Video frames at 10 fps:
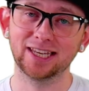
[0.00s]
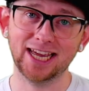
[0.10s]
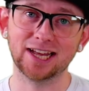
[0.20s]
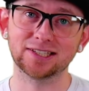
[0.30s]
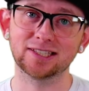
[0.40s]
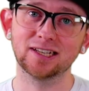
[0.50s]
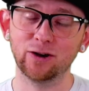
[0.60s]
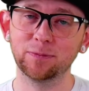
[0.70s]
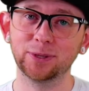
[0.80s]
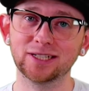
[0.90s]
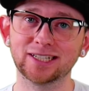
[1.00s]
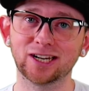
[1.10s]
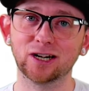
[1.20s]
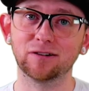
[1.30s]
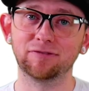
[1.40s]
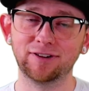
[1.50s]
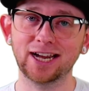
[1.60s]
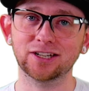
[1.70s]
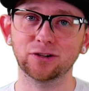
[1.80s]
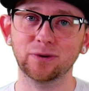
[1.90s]
Yes, Aaron Plessinger,
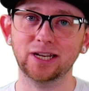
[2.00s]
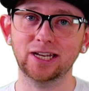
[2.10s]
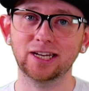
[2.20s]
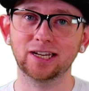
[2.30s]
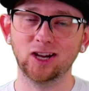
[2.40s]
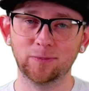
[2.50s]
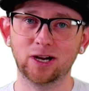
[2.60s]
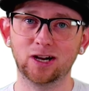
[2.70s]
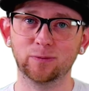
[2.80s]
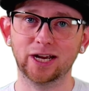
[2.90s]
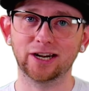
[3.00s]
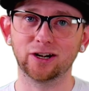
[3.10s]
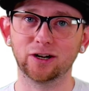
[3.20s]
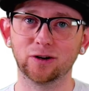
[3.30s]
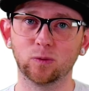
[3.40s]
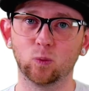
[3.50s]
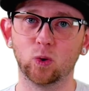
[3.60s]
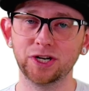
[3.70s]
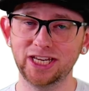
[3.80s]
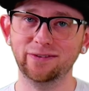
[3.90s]
factory Yamaha rider,
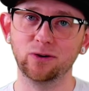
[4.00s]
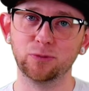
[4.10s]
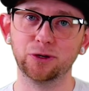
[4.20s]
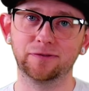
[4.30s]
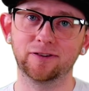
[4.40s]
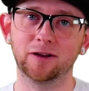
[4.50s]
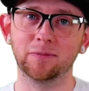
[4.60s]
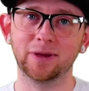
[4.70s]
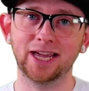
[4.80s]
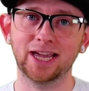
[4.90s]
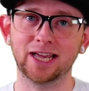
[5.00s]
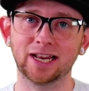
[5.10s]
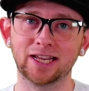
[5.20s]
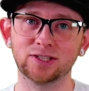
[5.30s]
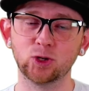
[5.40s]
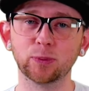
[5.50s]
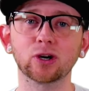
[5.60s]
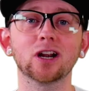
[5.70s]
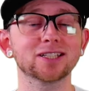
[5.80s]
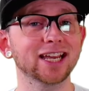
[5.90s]
1 year removed from a
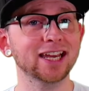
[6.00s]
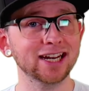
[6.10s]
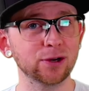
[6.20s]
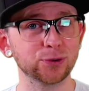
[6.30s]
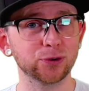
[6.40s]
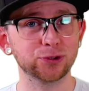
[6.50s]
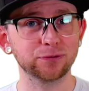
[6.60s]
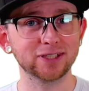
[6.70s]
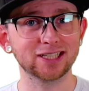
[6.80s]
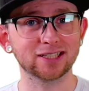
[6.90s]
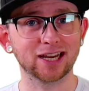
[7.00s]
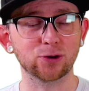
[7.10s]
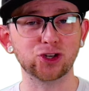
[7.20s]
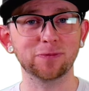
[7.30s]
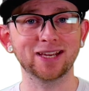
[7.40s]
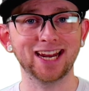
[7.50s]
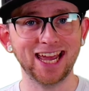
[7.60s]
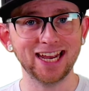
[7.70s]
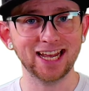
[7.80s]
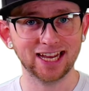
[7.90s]
Supercross and outdoor 250 title, should be an
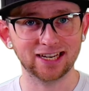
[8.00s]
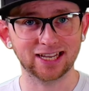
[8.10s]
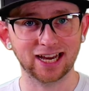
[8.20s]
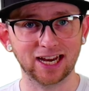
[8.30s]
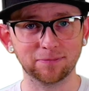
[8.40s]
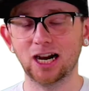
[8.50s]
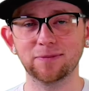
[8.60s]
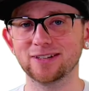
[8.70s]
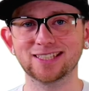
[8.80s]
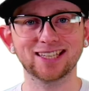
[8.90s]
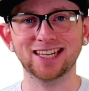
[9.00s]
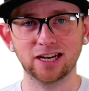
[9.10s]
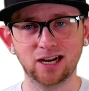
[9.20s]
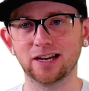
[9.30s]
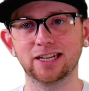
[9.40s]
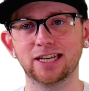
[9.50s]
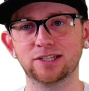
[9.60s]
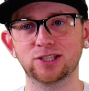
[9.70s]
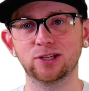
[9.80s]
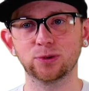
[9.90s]
8 handicap. Obviously not. He
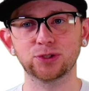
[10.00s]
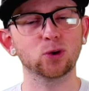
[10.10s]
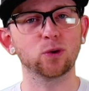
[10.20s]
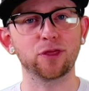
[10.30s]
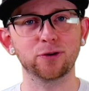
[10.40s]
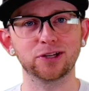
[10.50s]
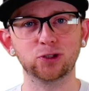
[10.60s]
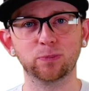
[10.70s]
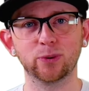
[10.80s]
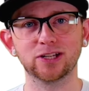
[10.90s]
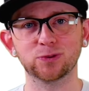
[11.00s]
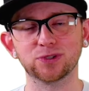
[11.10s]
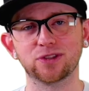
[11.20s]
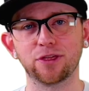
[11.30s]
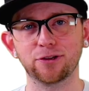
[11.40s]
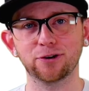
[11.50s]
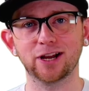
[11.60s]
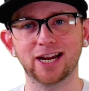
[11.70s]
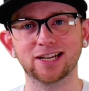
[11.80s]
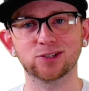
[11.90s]
still scored 32 points, was the 3rd
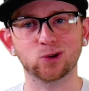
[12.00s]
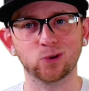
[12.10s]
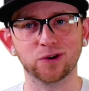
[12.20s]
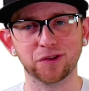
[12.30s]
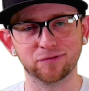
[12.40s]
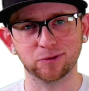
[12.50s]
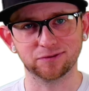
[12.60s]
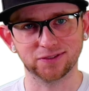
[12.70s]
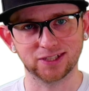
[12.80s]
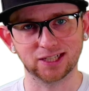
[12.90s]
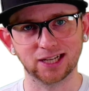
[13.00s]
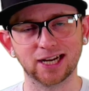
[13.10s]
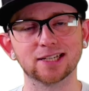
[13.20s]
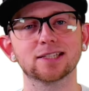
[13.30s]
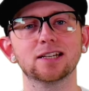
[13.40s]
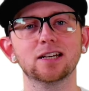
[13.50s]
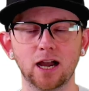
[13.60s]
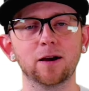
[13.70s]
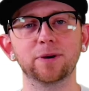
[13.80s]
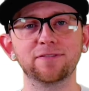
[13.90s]
highest score in the 450 class.
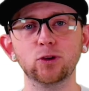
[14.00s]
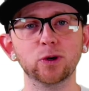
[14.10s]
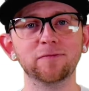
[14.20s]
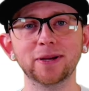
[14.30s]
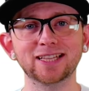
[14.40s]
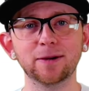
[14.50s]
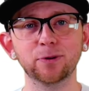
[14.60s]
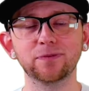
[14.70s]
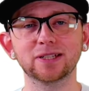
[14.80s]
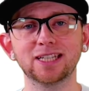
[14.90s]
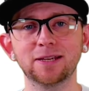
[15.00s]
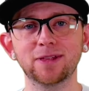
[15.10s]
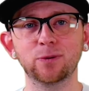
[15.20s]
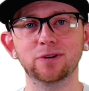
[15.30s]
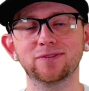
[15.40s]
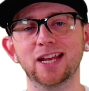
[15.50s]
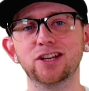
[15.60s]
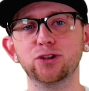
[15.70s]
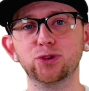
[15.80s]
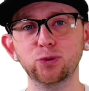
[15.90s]
But if you would have picked that perfect team, that would have
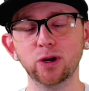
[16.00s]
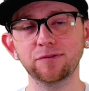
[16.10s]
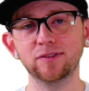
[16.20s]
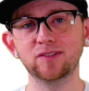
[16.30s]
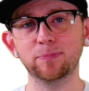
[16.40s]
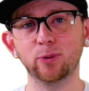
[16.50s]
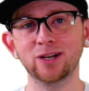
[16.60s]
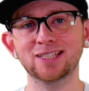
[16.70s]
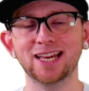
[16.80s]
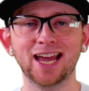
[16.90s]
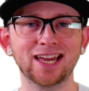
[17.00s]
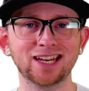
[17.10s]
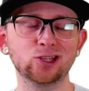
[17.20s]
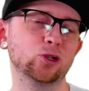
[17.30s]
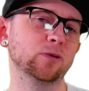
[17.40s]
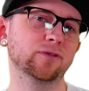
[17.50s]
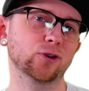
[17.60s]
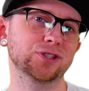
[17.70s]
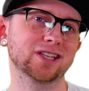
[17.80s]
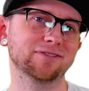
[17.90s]
netted you 250 points, add in 2
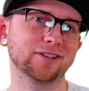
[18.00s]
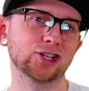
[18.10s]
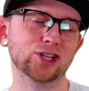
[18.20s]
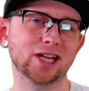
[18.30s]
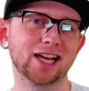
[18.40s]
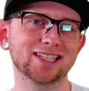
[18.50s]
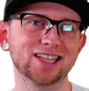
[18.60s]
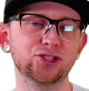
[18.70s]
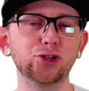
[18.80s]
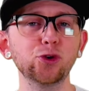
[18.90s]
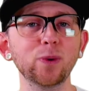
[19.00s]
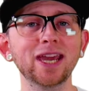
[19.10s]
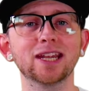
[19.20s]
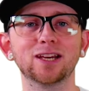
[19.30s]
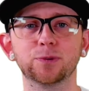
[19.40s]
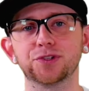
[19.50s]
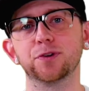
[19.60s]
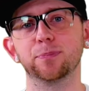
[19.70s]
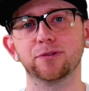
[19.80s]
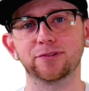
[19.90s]
first to the finish lines, and 280 was
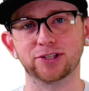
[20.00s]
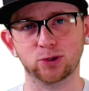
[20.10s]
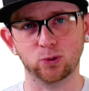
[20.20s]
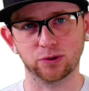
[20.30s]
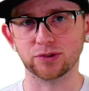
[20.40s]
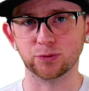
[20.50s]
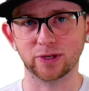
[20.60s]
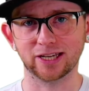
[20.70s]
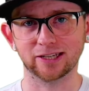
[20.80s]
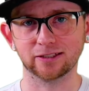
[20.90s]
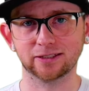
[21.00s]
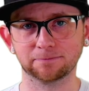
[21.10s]
the perfect score this weekend.